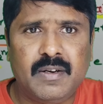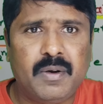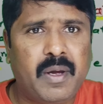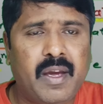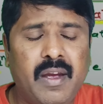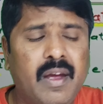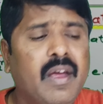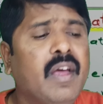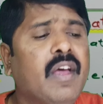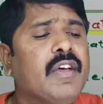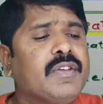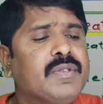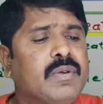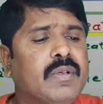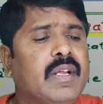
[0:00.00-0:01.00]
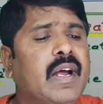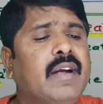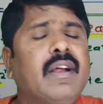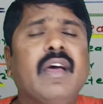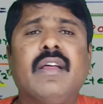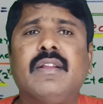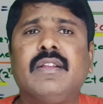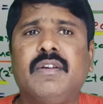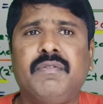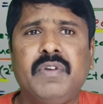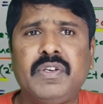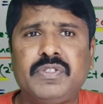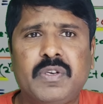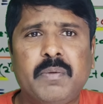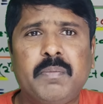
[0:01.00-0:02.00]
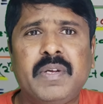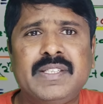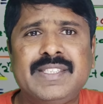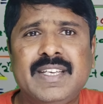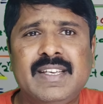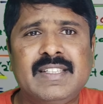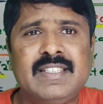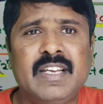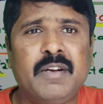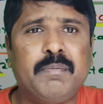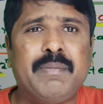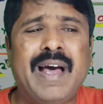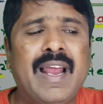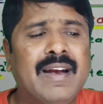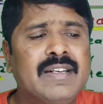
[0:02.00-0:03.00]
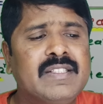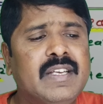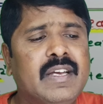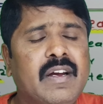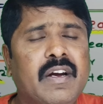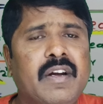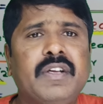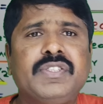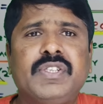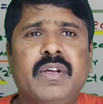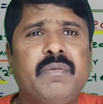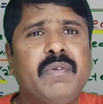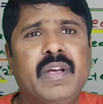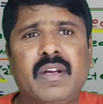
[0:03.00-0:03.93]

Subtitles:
Okay, so that the Wheatstone bridge is in balancing condition.